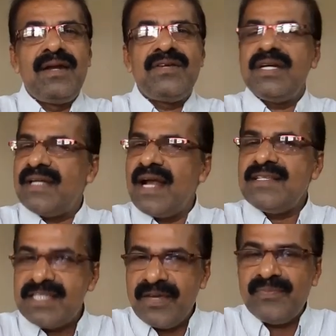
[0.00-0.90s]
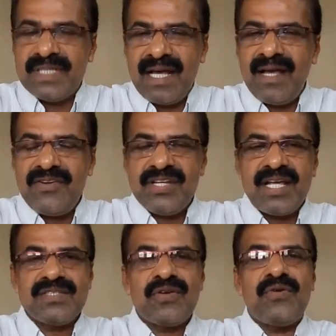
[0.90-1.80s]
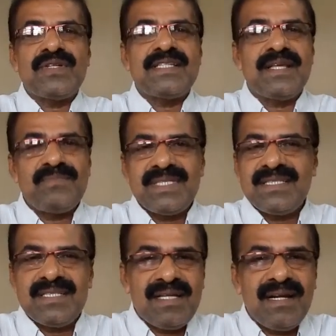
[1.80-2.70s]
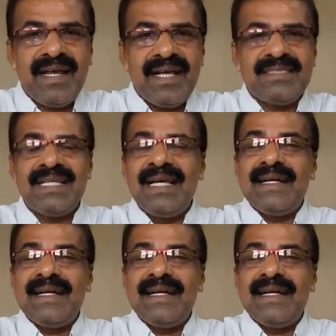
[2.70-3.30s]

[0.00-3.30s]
she tells him that she has got some serious